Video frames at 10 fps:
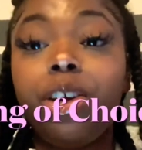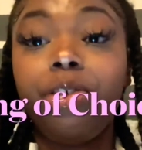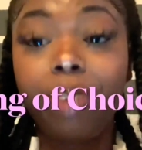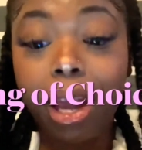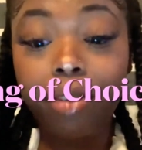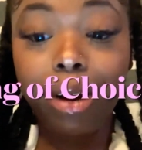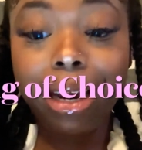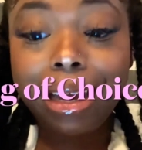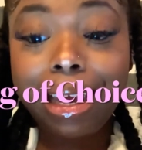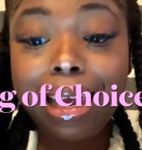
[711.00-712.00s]

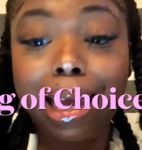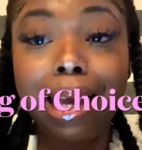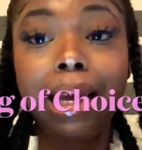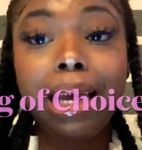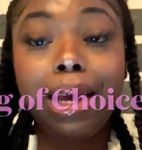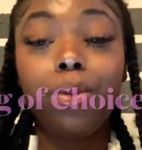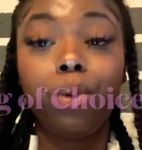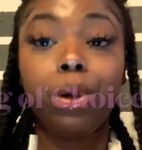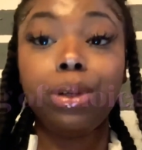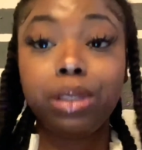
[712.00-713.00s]
favorite king in
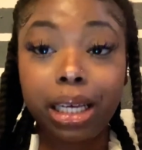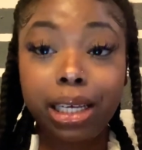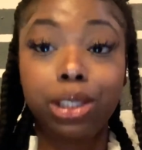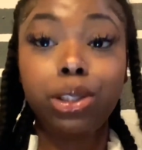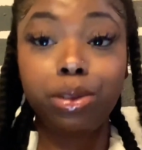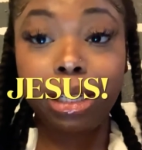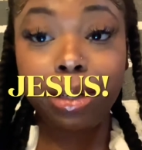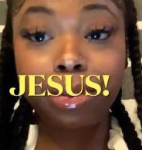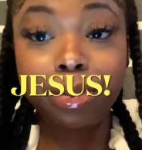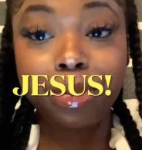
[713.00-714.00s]
world history?
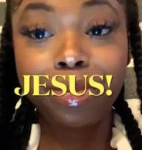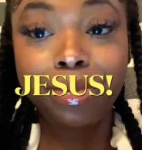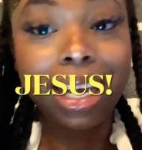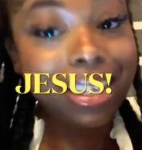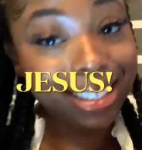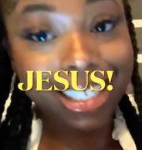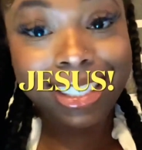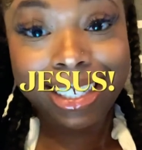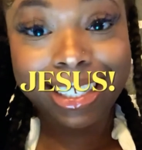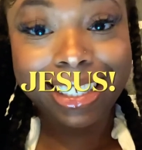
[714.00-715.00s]

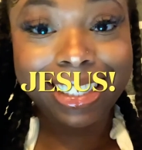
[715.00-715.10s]
Jesus.